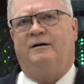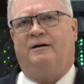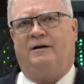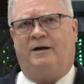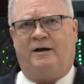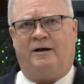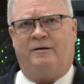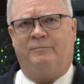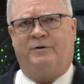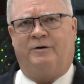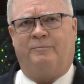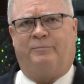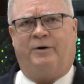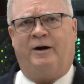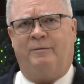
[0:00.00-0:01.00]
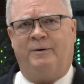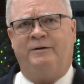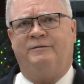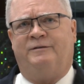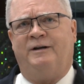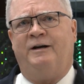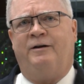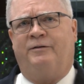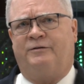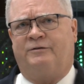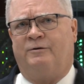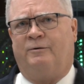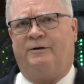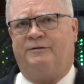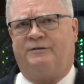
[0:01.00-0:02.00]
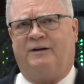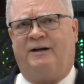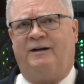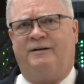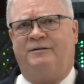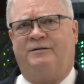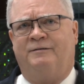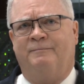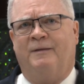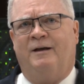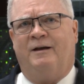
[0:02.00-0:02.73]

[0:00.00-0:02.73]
I'm Curt Breneman, Dean of the School of Science,